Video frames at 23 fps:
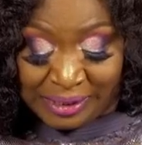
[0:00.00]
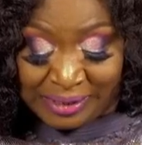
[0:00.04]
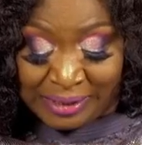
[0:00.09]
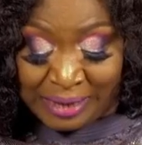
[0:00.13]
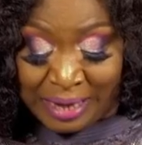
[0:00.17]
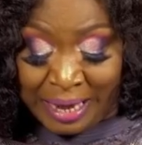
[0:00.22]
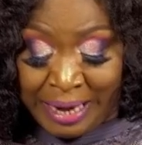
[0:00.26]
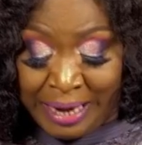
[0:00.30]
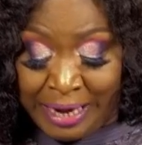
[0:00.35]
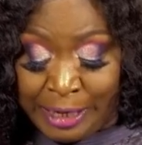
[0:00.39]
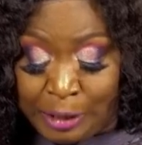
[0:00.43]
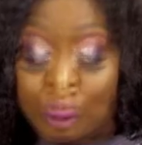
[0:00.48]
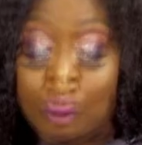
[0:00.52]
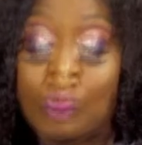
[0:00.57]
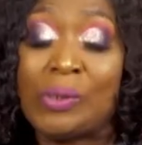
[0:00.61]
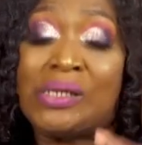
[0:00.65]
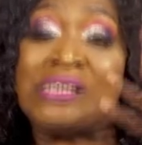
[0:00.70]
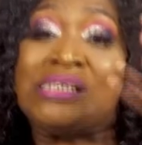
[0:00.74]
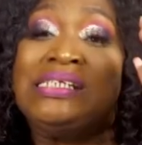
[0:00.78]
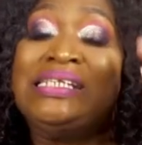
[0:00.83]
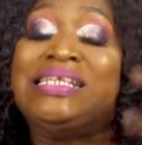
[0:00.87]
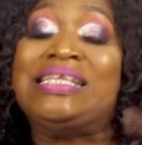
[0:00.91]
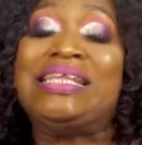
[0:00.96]
it. It
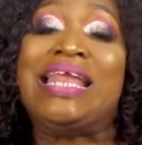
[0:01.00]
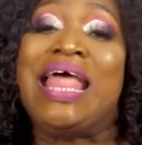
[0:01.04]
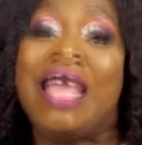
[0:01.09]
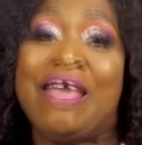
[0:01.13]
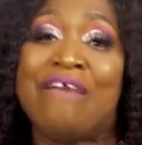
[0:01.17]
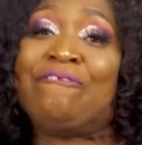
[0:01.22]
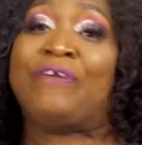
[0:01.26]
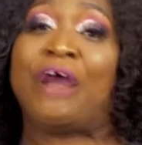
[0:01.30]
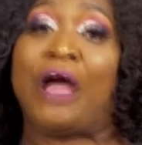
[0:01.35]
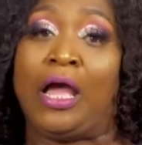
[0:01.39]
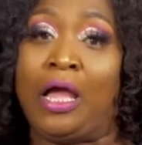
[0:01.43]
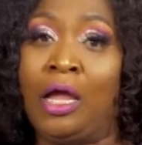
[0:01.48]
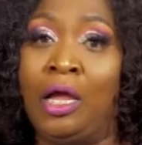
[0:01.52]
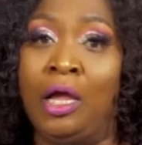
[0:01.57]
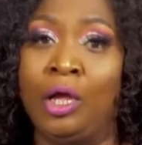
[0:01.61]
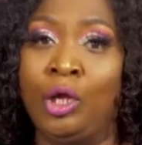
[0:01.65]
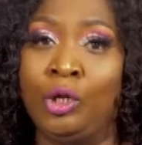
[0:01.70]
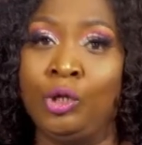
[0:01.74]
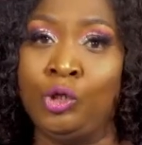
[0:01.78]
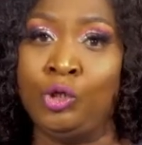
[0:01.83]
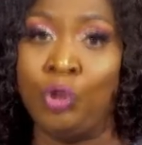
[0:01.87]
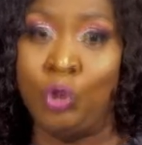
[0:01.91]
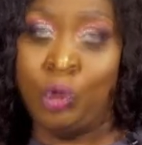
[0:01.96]
was never
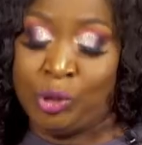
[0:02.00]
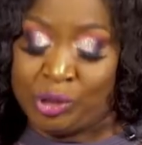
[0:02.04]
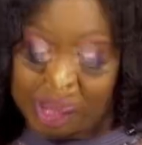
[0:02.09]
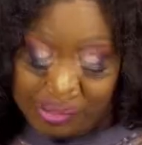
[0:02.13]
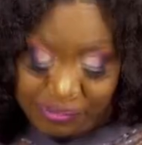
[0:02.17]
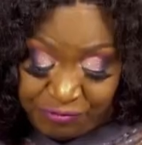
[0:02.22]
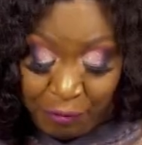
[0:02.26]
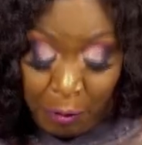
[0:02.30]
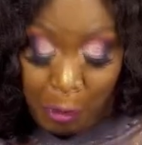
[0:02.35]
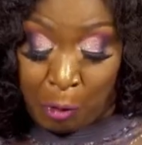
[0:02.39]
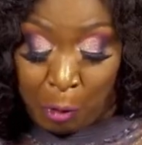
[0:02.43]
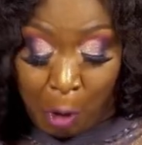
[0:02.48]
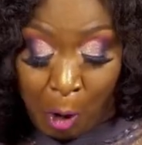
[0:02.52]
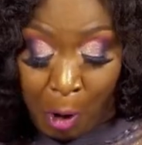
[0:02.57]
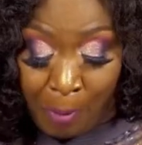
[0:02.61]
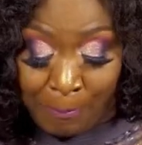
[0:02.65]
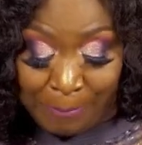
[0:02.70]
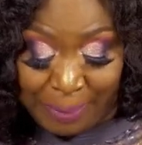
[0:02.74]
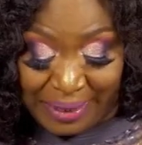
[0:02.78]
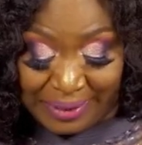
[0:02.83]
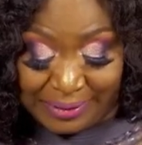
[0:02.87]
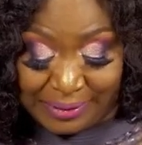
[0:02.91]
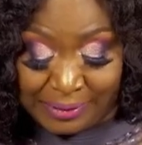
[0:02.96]
used for
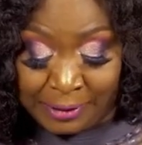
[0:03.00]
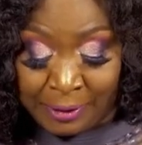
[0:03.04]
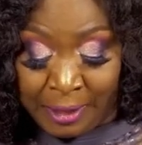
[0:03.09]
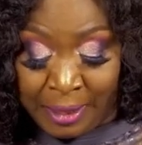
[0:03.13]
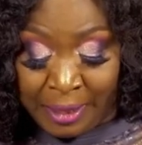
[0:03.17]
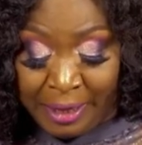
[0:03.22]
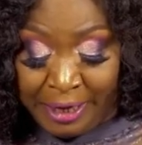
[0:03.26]
combat.